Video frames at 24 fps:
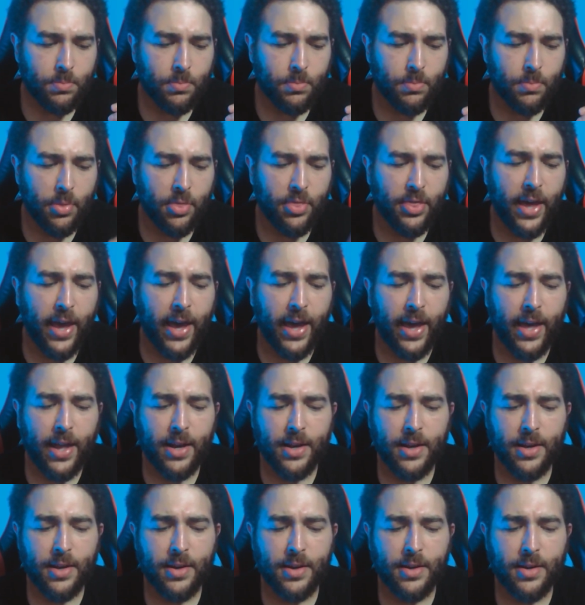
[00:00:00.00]
that
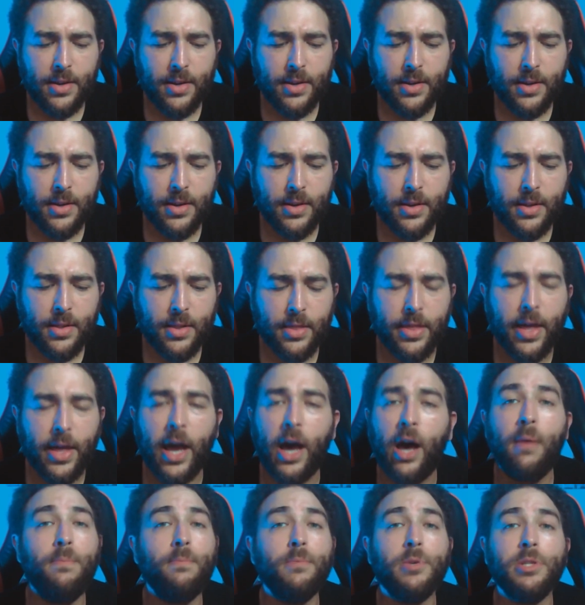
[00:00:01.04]
the
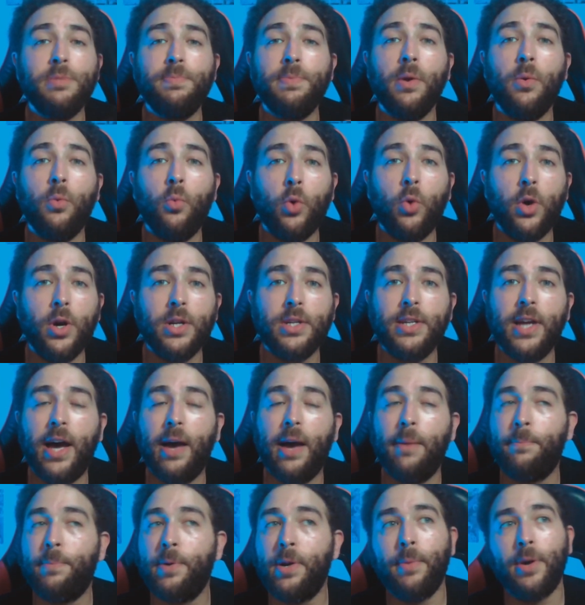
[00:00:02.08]
album was being worked
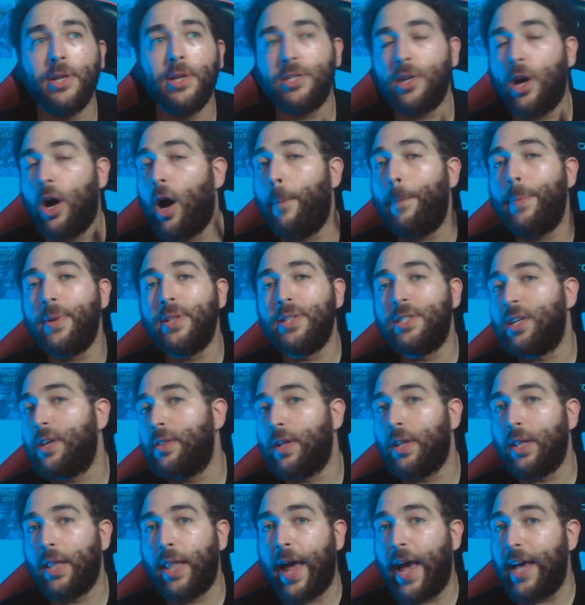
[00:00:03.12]
on pretty much up until
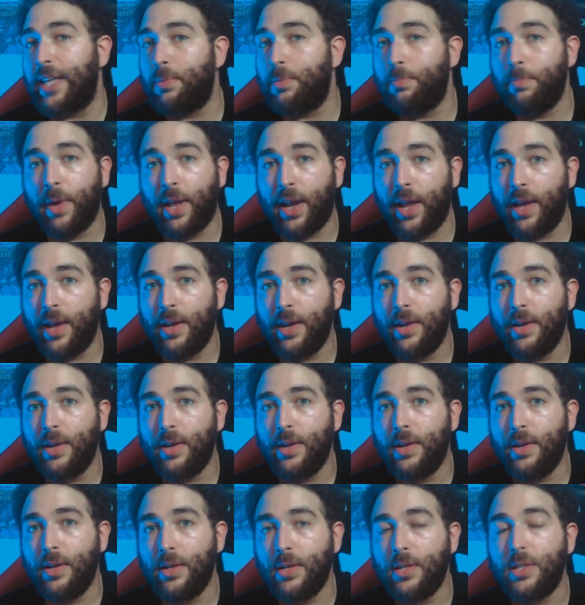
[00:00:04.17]
the last minute.
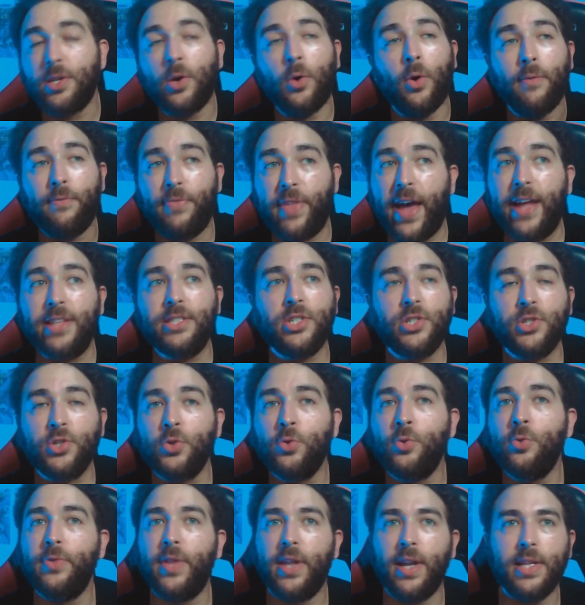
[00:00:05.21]
So if that's
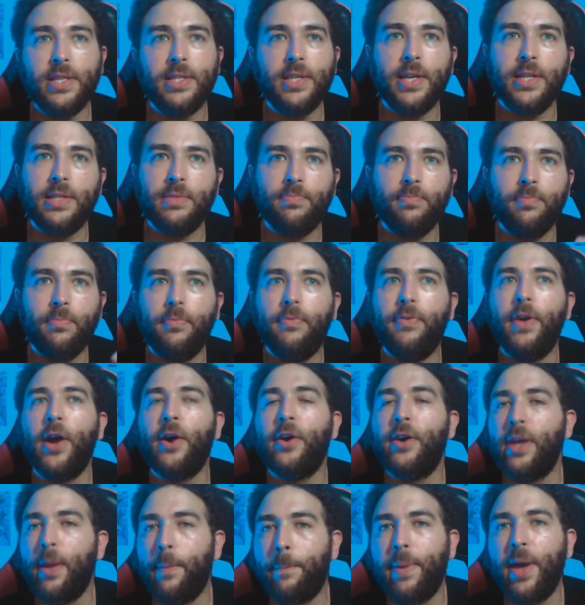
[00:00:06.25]
true, then it's
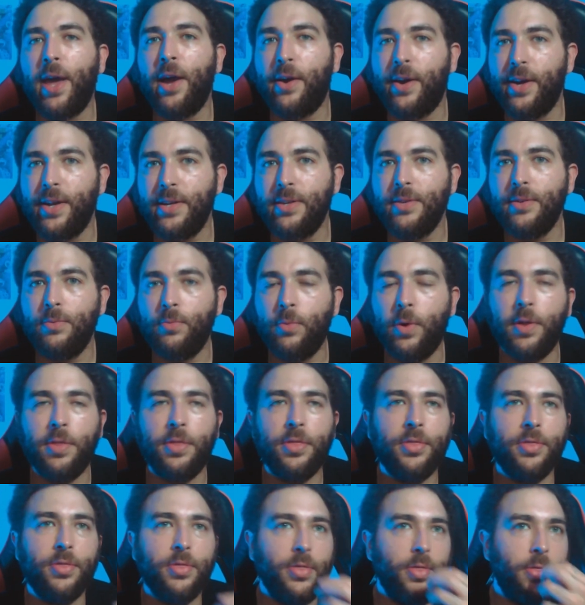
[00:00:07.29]
very apparent
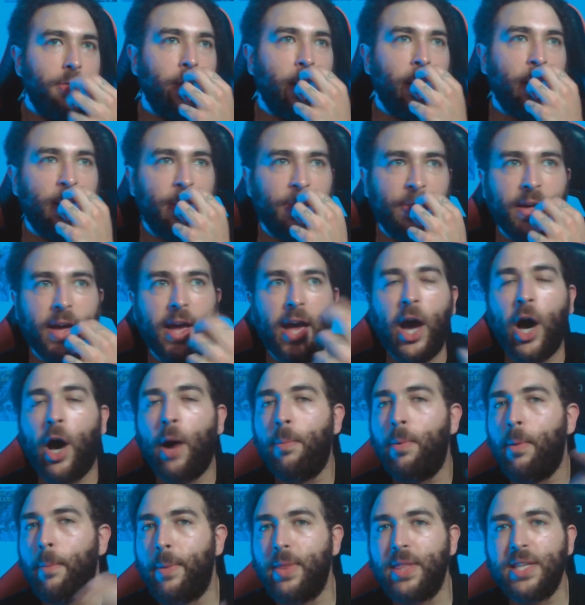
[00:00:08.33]
with the
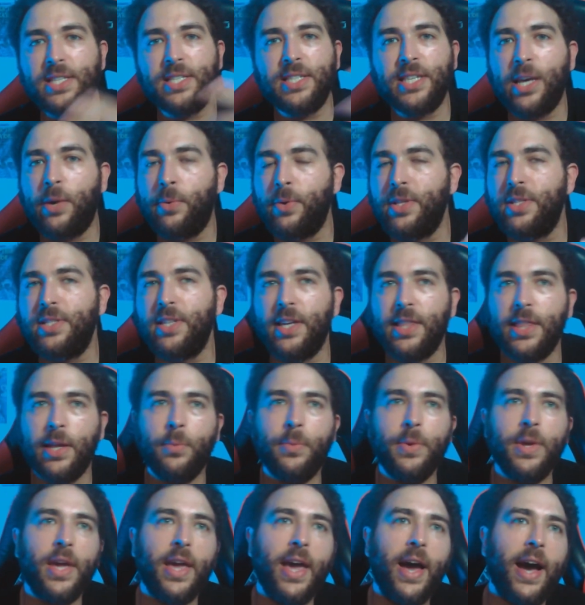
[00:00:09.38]
album and the sequencing that
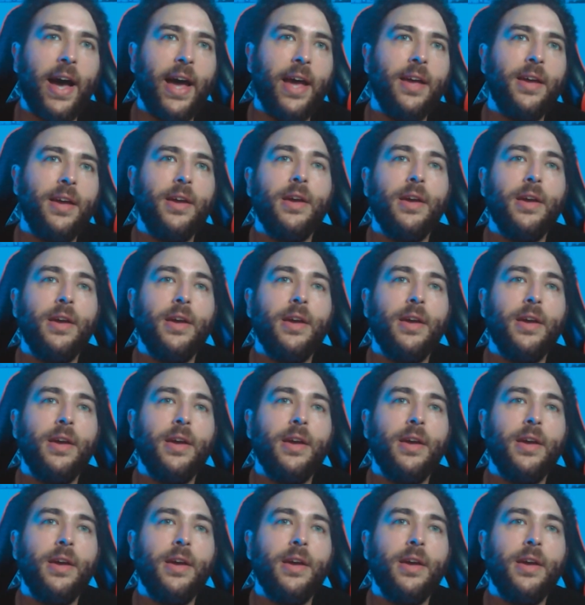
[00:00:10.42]
we got.